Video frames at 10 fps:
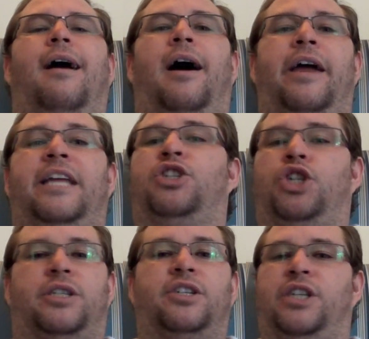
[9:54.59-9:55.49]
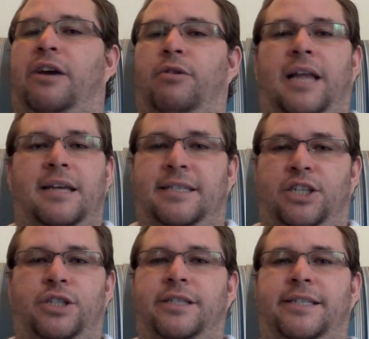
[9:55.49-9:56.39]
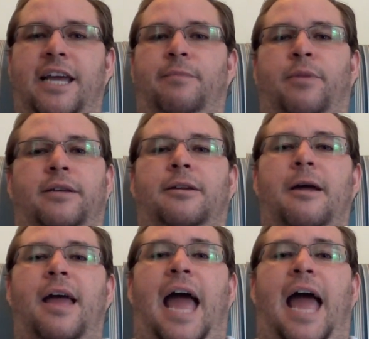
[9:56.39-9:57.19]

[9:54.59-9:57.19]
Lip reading: It's just a generalization statement.